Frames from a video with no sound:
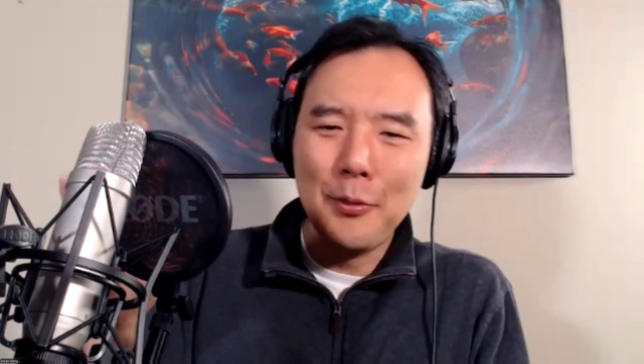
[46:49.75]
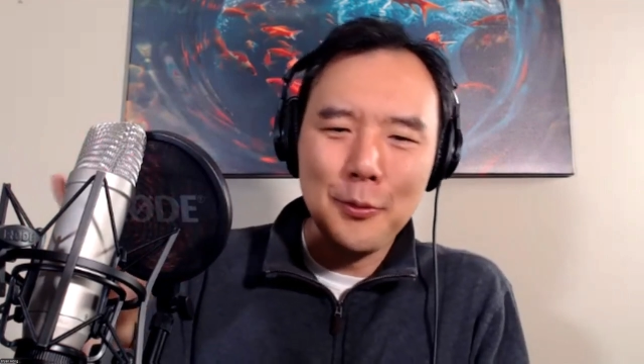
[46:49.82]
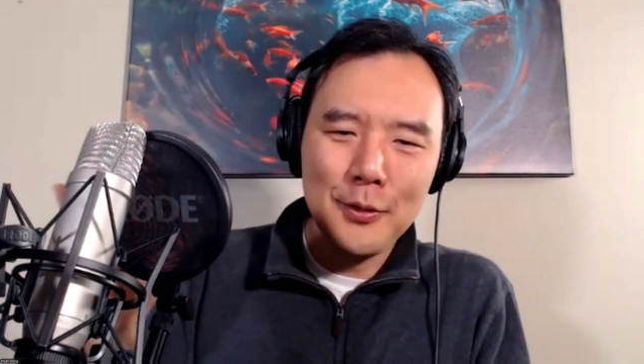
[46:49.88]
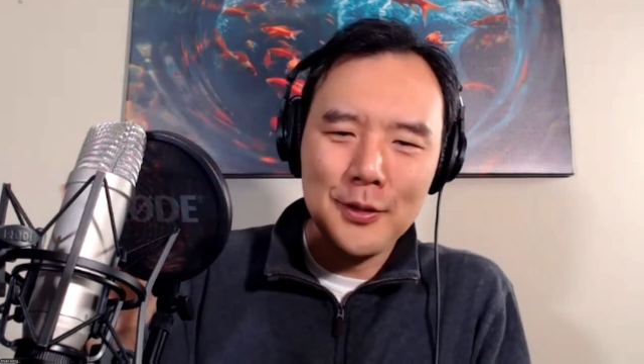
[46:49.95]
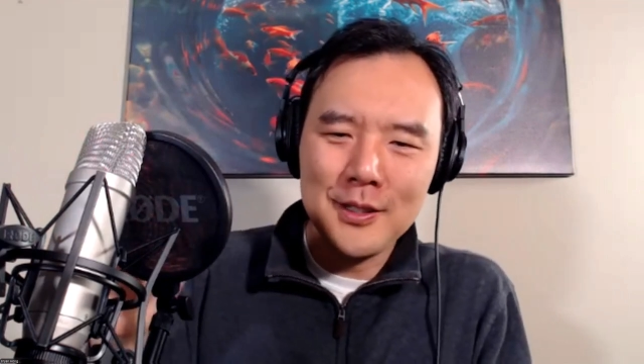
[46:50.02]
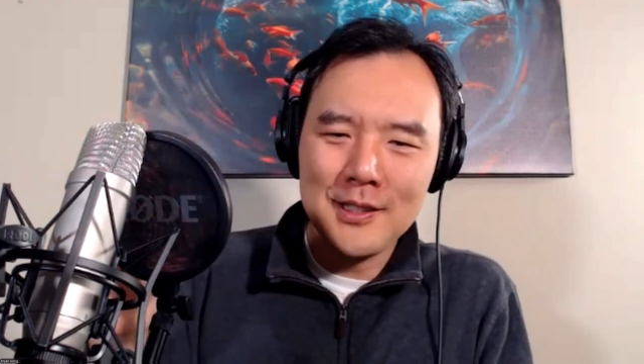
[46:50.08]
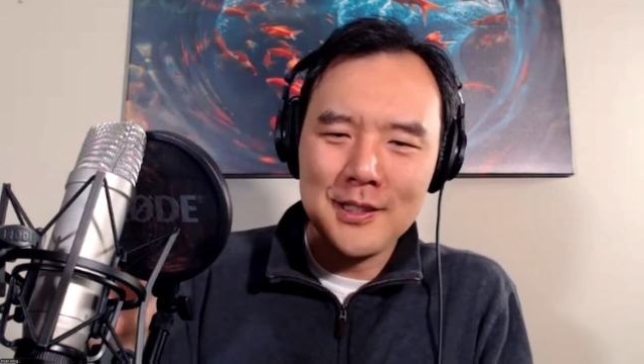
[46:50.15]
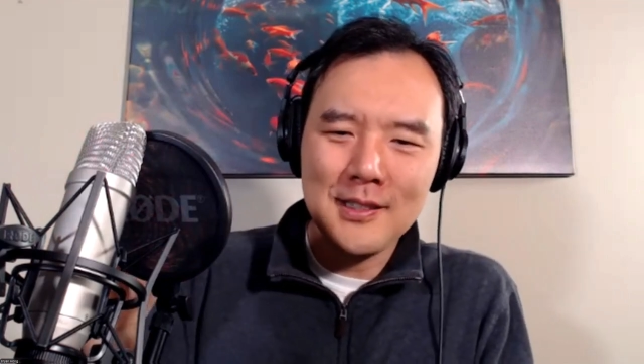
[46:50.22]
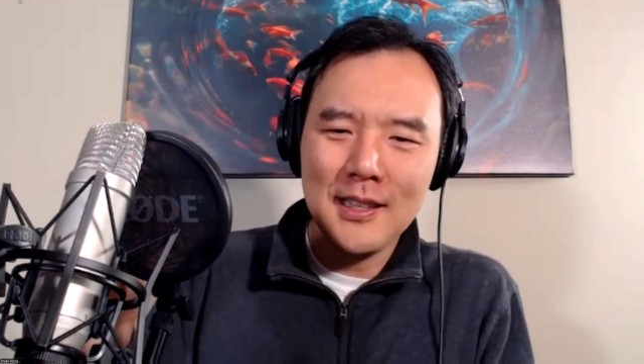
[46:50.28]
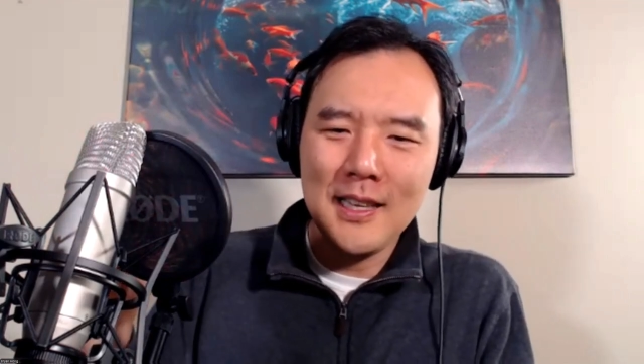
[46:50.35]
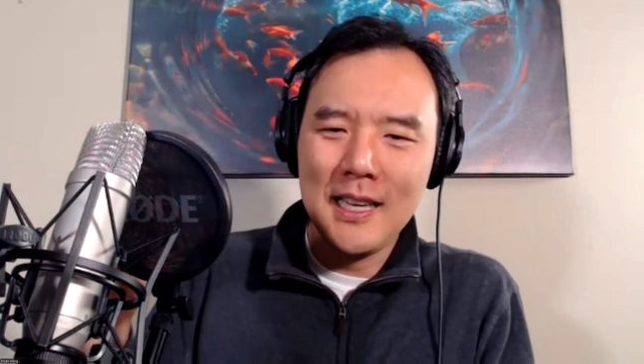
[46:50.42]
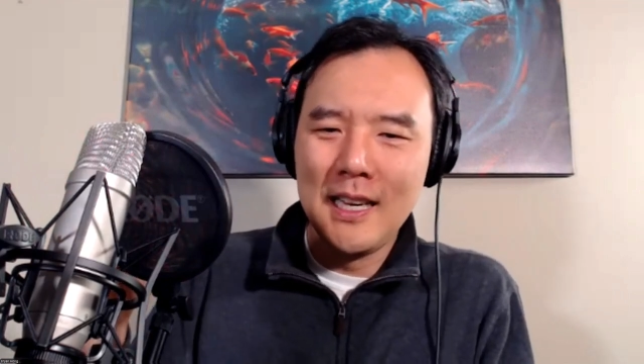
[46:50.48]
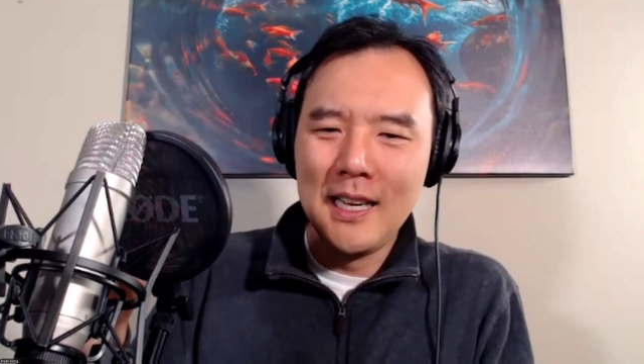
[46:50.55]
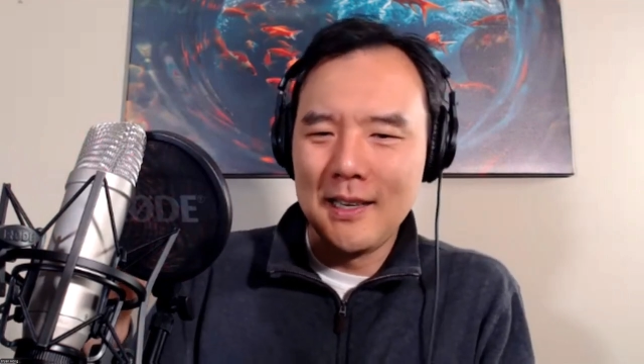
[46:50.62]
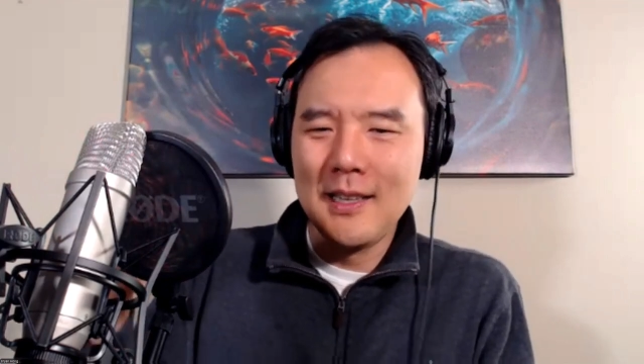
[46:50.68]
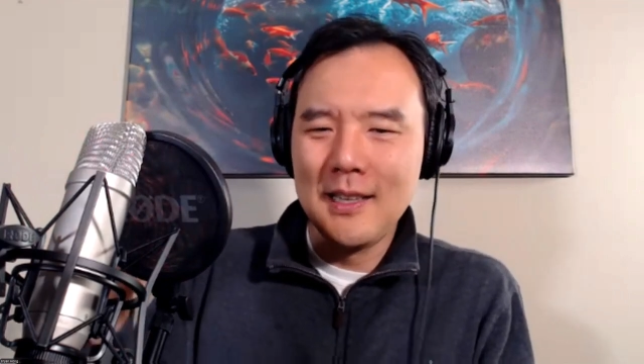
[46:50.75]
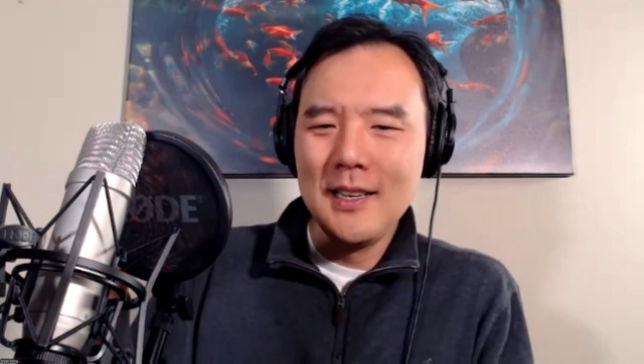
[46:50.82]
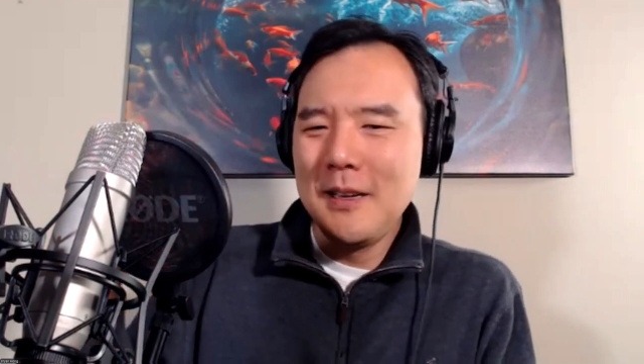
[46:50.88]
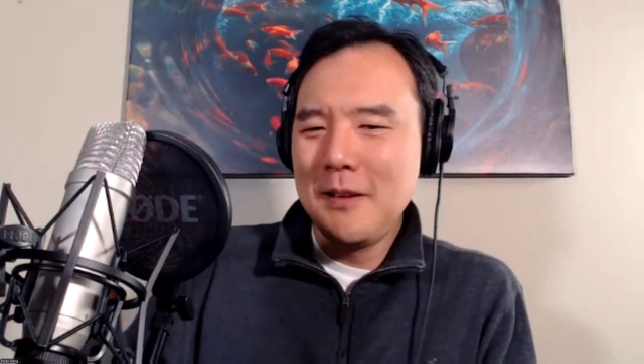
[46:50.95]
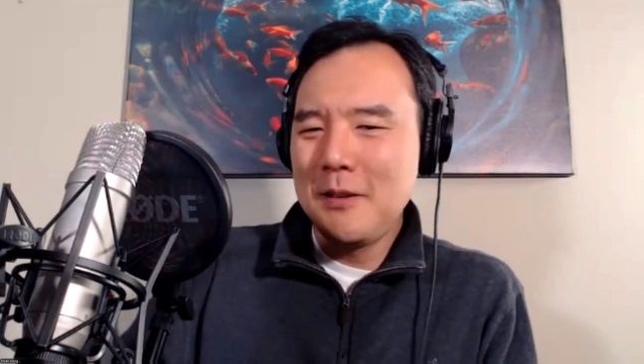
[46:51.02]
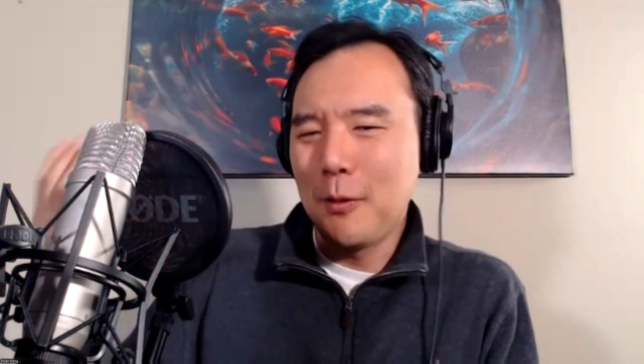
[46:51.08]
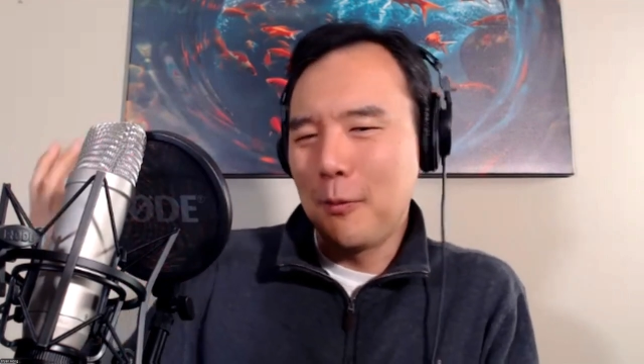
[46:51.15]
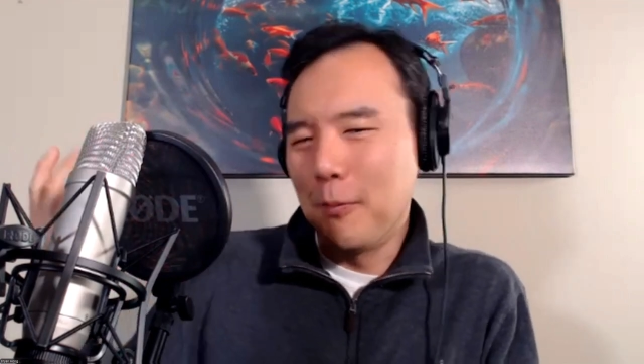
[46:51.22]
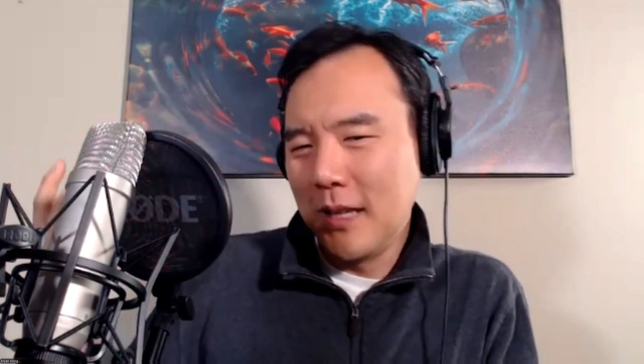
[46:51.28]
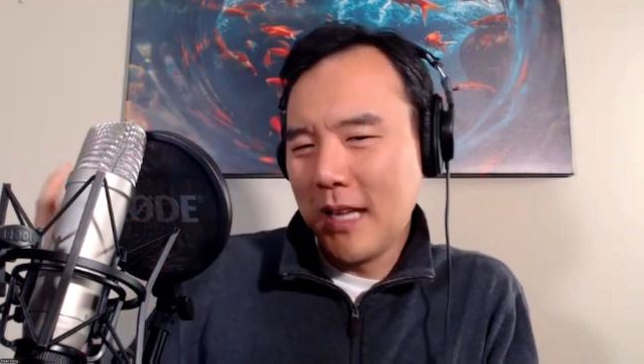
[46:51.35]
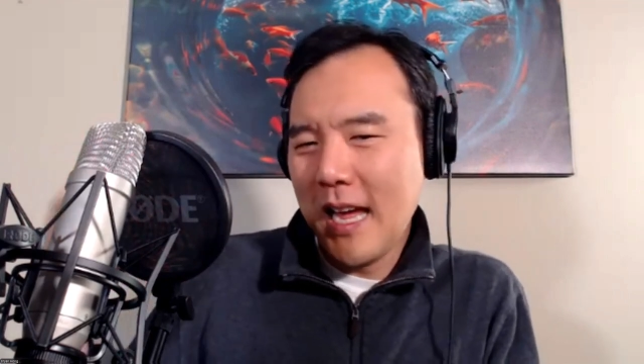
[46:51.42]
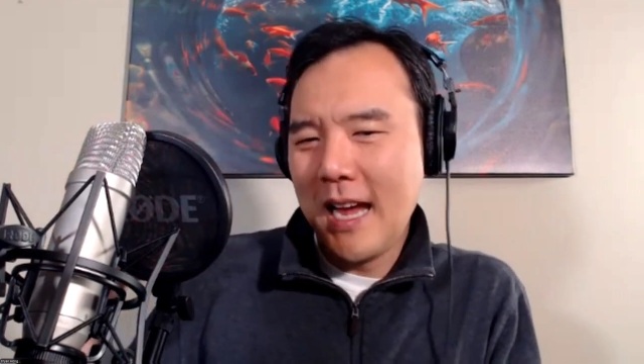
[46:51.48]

or just like to